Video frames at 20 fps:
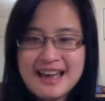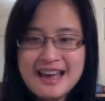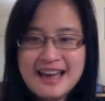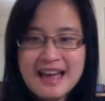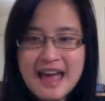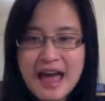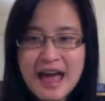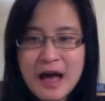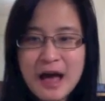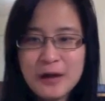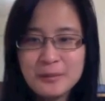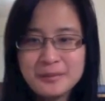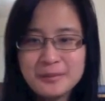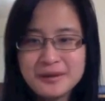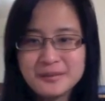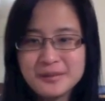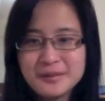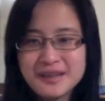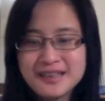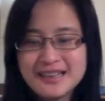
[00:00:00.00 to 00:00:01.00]
helping
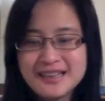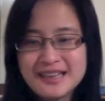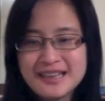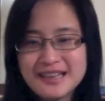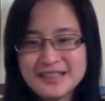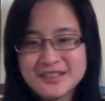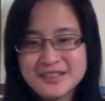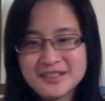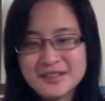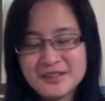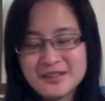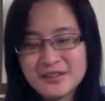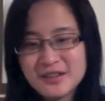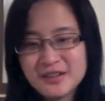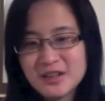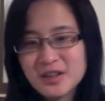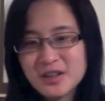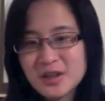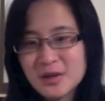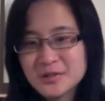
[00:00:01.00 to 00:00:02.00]
me get
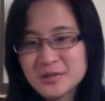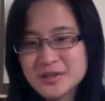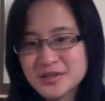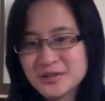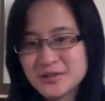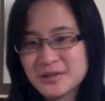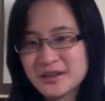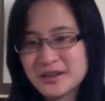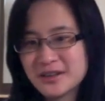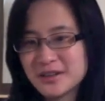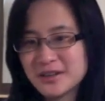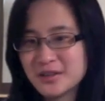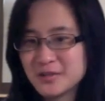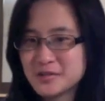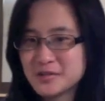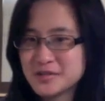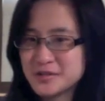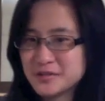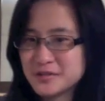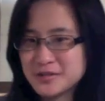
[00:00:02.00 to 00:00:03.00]
closer and
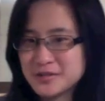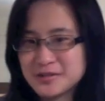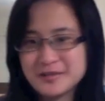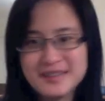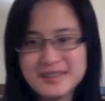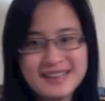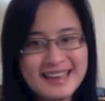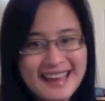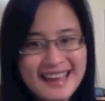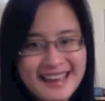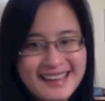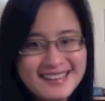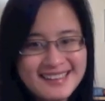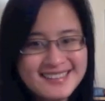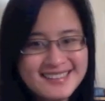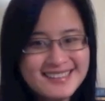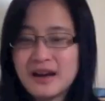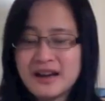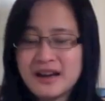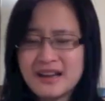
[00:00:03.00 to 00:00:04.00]
closer to the
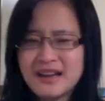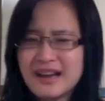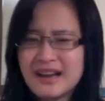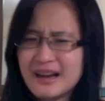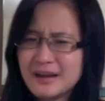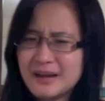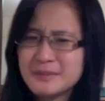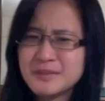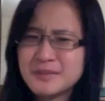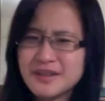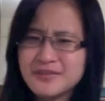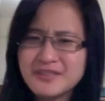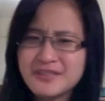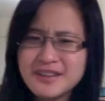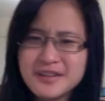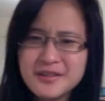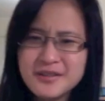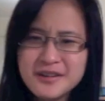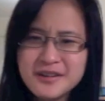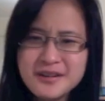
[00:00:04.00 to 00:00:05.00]
end. I, I'm definitely
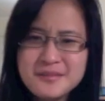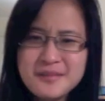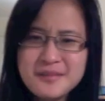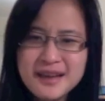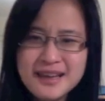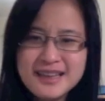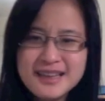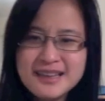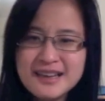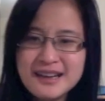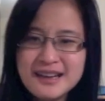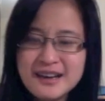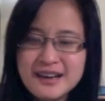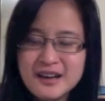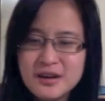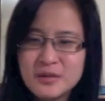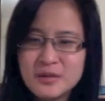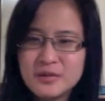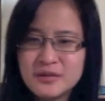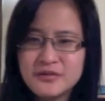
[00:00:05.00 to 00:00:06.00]
going to make a
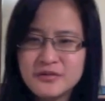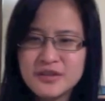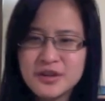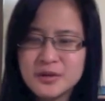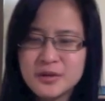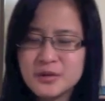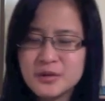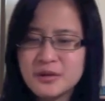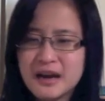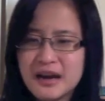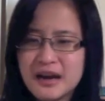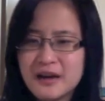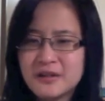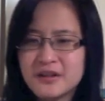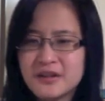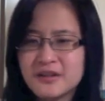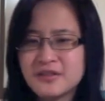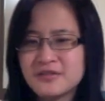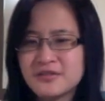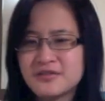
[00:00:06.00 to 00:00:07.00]
review out
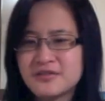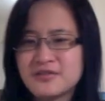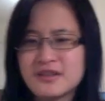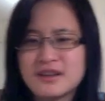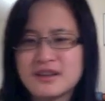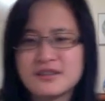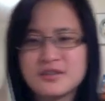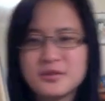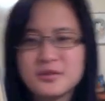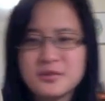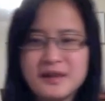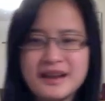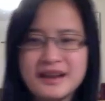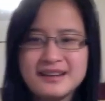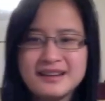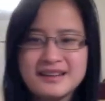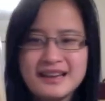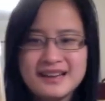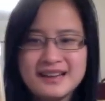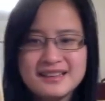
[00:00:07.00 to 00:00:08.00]
of The Red
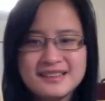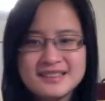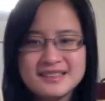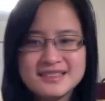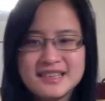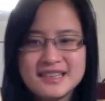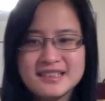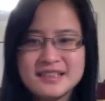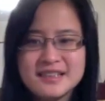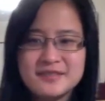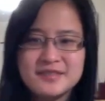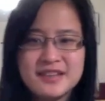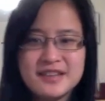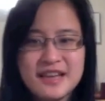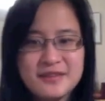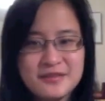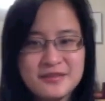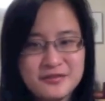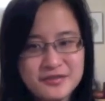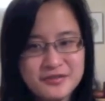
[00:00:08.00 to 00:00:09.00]
Necklace. I definitely have
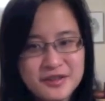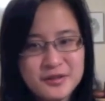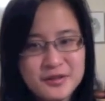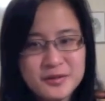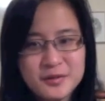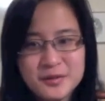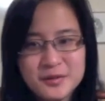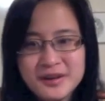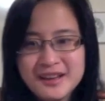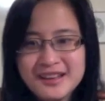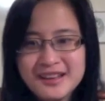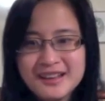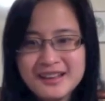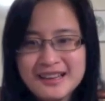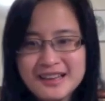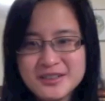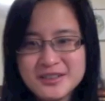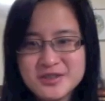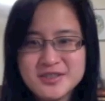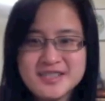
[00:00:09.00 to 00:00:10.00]
a few
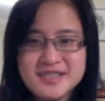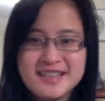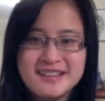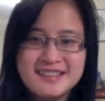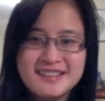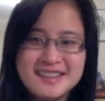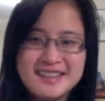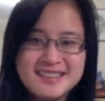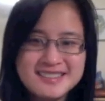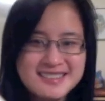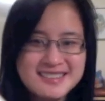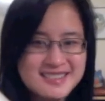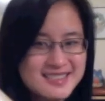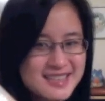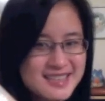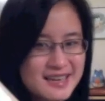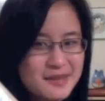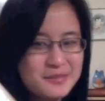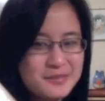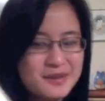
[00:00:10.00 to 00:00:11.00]
interesting things to say
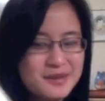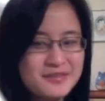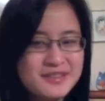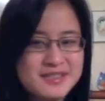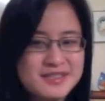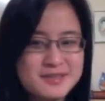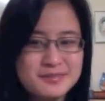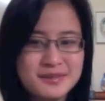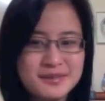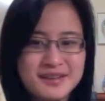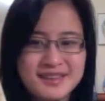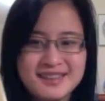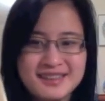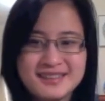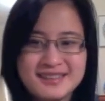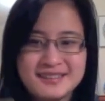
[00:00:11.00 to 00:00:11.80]
about this book.